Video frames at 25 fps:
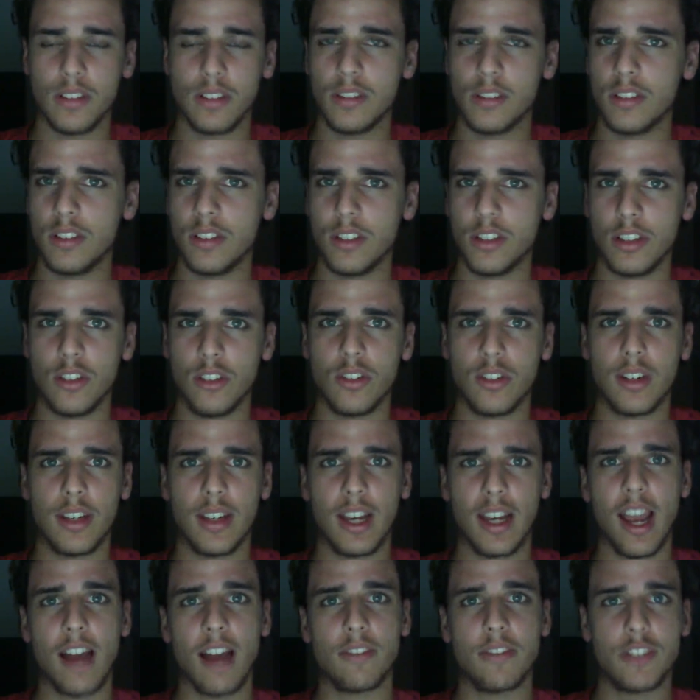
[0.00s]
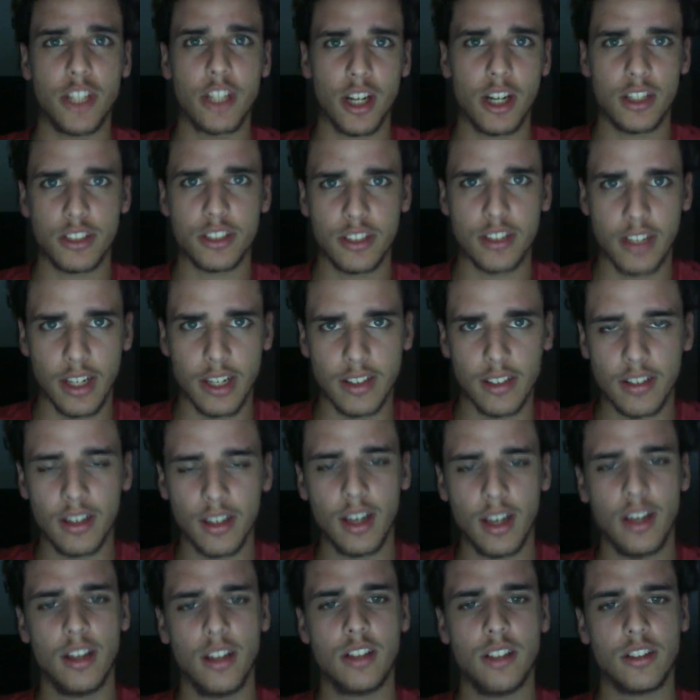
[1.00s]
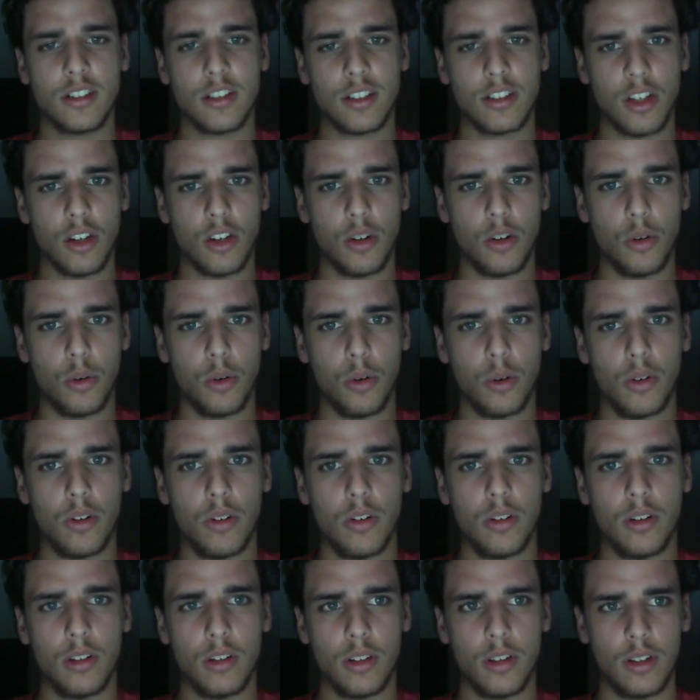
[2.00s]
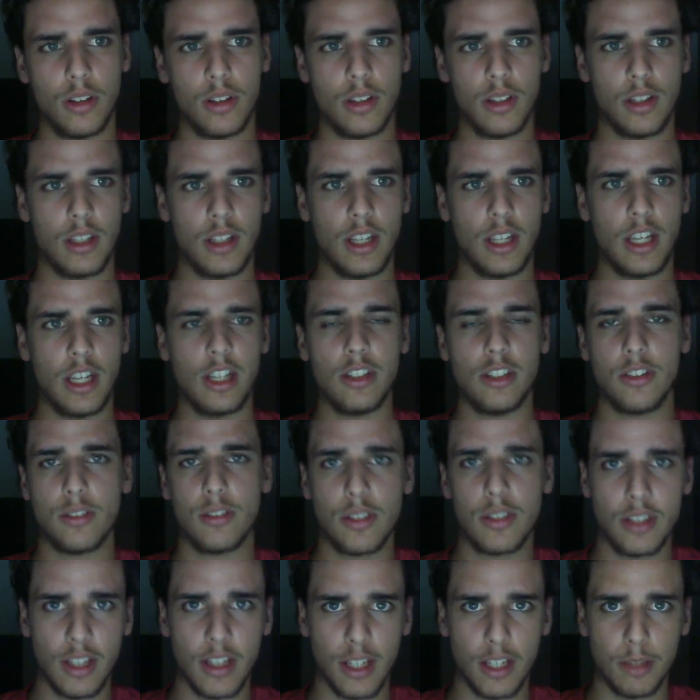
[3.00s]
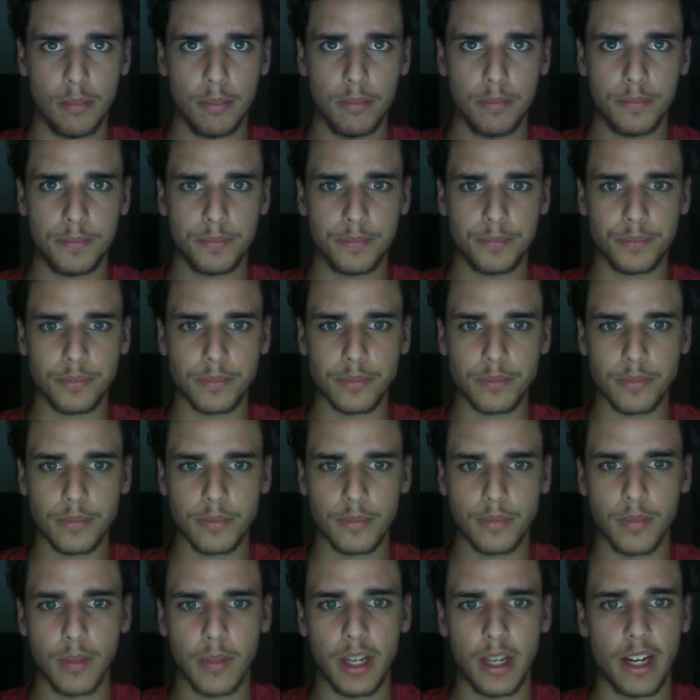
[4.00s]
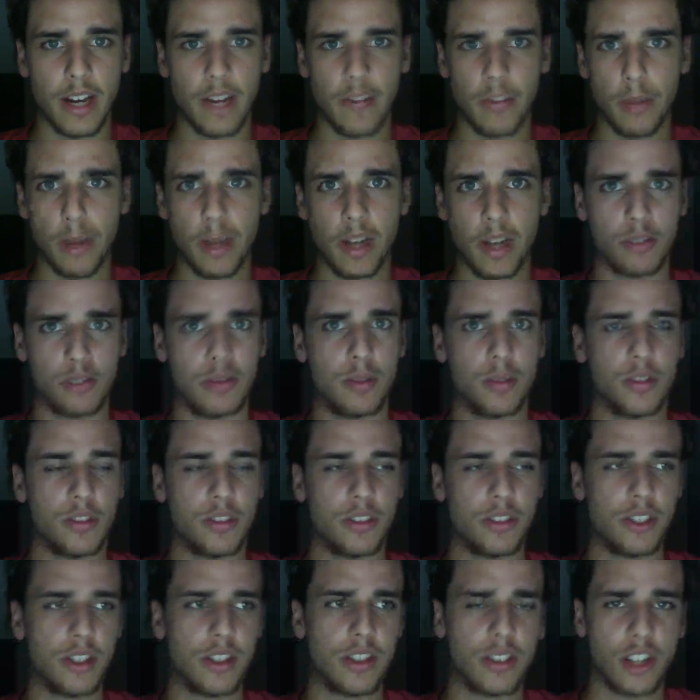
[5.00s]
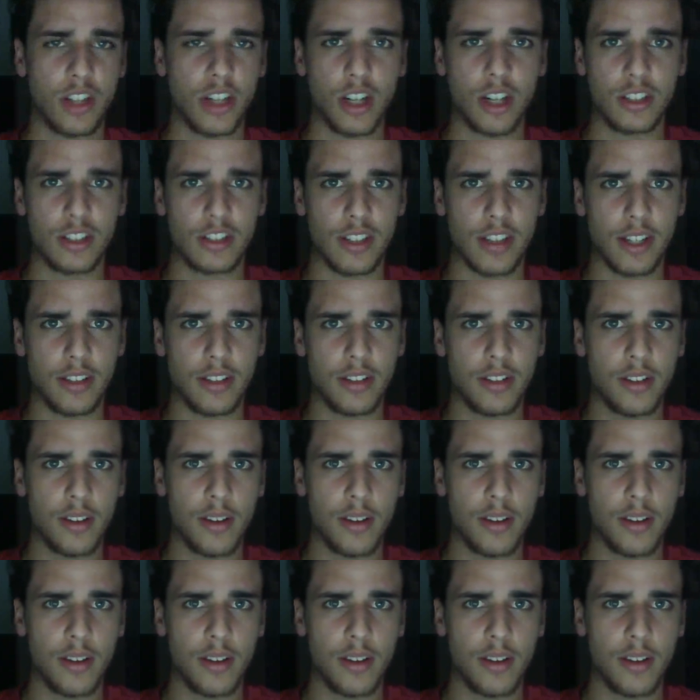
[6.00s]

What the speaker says: you have charge states, so each team can have a maximum of 6 charge states,